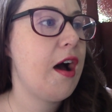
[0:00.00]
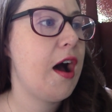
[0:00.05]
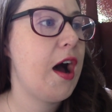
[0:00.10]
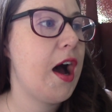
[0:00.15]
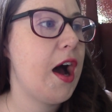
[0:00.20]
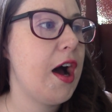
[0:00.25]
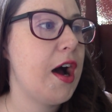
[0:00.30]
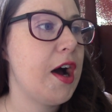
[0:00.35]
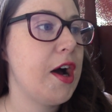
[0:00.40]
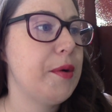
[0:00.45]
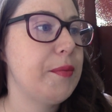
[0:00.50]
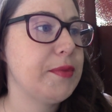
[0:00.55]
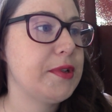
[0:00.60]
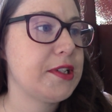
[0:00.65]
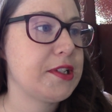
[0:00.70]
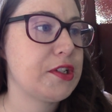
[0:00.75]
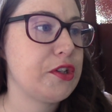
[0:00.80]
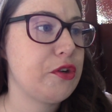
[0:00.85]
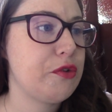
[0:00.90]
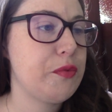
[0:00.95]
Um,
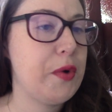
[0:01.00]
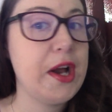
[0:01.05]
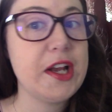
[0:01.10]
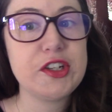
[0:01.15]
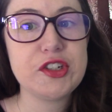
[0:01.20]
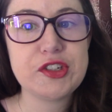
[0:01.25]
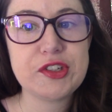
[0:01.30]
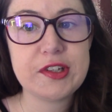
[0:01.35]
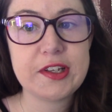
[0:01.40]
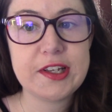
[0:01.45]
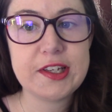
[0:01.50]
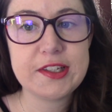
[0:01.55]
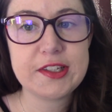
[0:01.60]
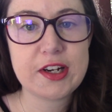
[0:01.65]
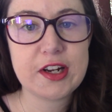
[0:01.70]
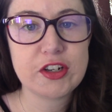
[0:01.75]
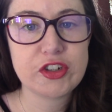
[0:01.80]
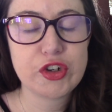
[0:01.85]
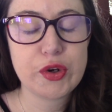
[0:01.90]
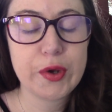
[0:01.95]
doesn't know why she's he's
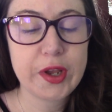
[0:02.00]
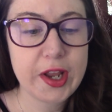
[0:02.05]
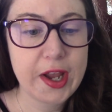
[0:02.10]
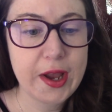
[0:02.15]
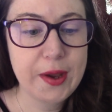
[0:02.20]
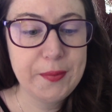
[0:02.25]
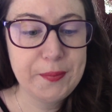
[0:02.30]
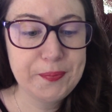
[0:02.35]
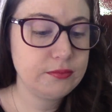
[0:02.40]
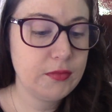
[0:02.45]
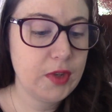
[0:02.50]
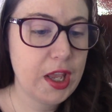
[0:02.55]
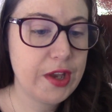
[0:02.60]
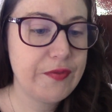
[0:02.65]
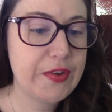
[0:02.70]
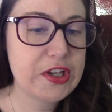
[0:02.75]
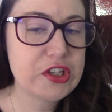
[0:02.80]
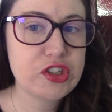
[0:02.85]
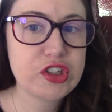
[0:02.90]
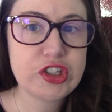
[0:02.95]
not showing up.
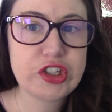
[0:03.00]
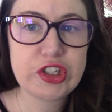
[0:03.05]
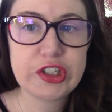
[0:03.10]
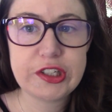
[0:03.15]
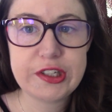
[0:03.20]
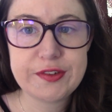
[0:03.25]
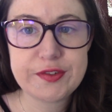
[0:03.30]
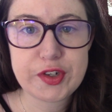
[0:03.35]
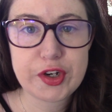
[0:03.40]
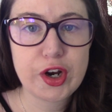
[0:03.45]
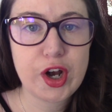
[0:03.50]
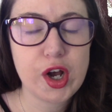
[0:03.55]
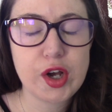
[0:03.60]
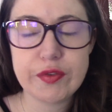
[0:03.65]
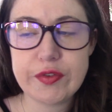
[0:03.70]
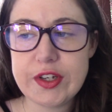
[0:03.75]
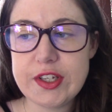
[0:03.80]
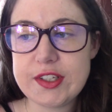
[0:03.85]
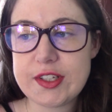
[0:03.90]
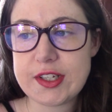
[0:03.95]
Eventually, she leaves her
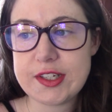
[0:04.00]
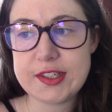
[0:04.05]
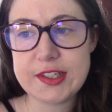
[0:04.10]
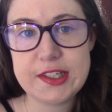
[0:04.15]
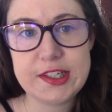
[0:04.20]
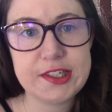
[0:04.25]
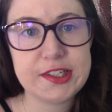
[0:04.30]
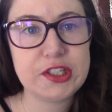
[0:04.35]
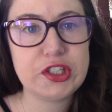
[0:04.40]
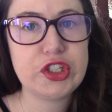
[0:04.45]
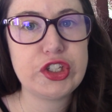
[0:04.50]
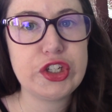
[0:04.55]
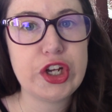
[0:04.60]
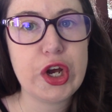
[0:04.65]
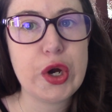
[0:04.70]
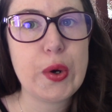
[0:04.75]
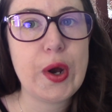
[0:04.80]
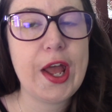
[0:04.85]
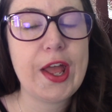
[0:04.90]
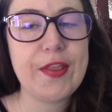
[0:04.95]
office because he doesn't
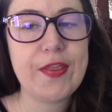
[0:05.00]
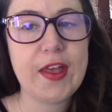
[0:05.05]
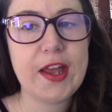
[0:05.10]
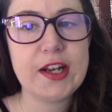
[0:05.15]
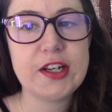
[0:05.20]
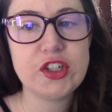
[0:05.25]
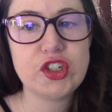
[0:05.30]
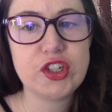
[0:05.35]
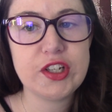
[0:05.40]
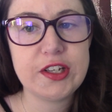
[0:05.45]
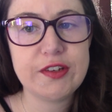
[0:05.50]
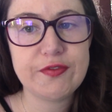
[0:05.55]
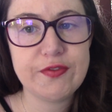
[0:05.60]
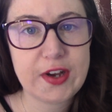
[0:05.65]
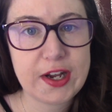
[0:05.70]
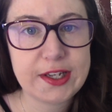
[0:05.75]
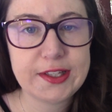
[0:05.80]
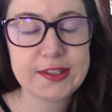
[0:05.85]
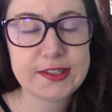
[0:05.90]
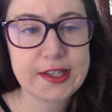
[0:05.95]
show, and then she
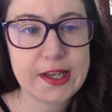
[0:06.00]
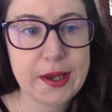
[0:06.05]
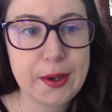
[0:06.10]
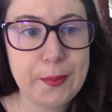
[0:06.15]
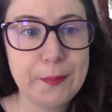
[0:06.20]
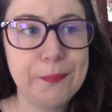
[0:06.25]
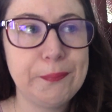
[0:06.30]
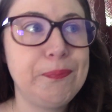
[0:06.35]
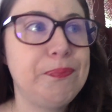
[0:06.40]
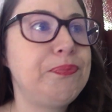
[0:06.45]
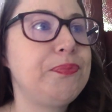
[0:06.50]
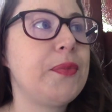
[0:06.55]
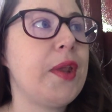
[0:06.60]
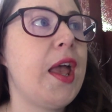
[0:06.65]
finds him.